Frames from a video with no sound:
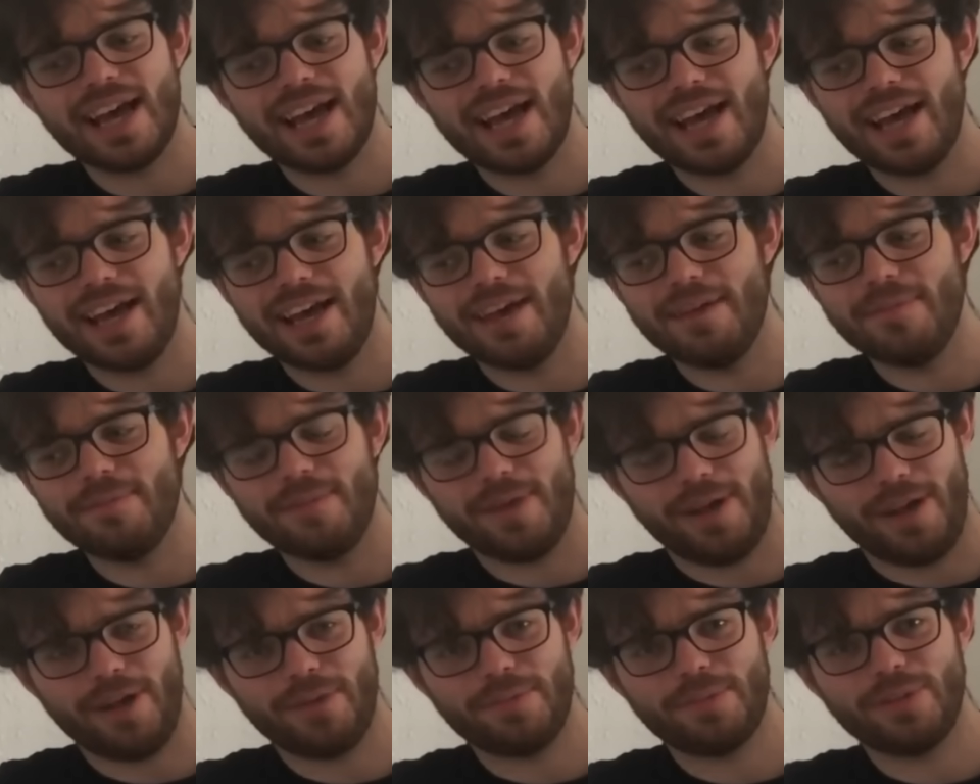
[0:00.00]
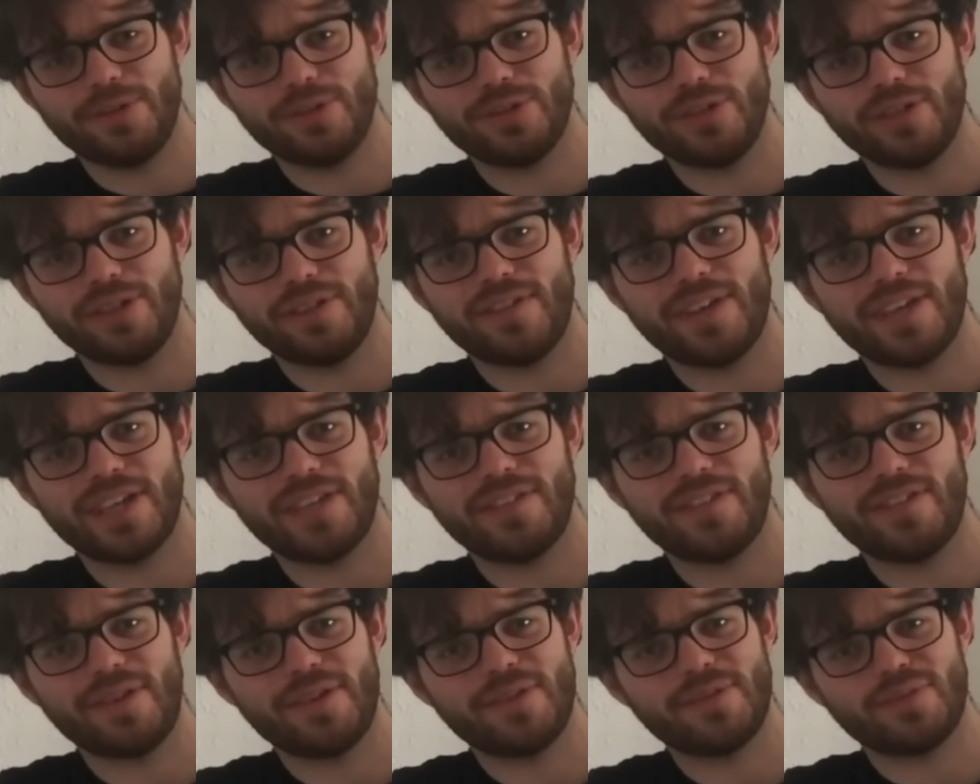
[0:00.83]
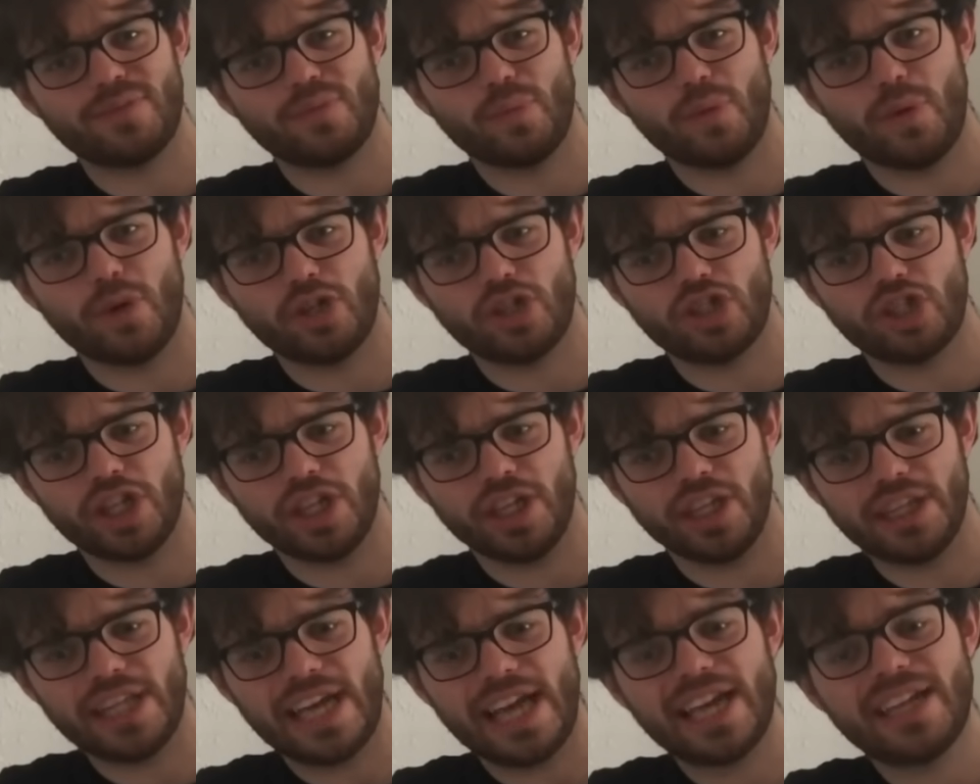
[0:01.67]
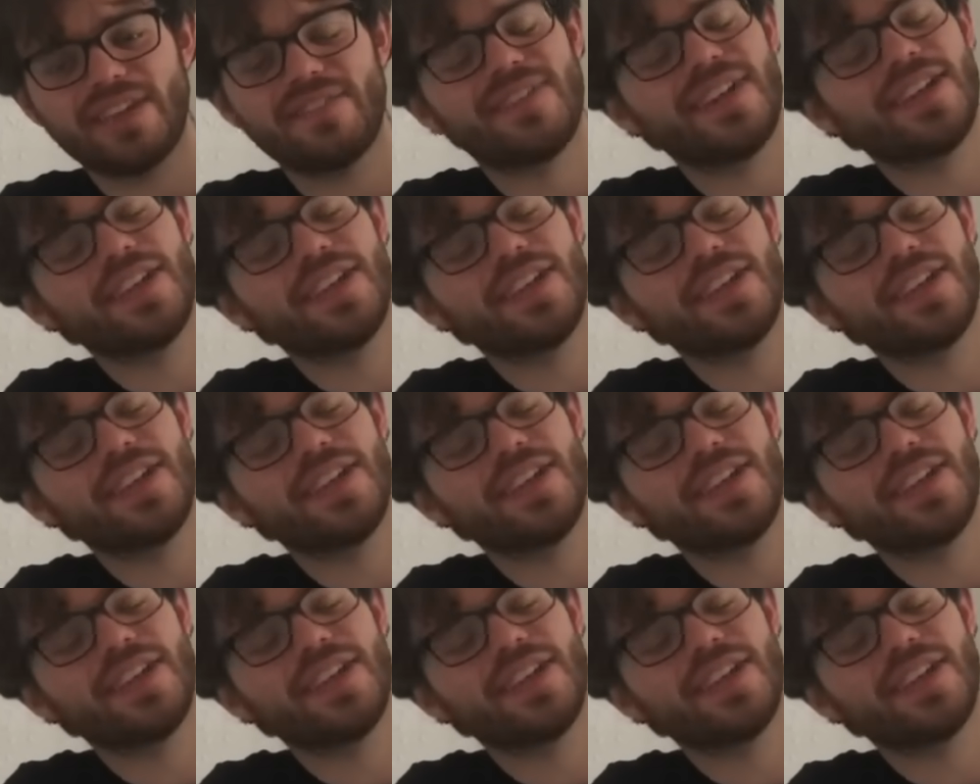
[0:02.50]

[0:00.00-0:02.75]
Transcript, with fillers: Um, I hope you enjoyed it. Thank you very much for watching that.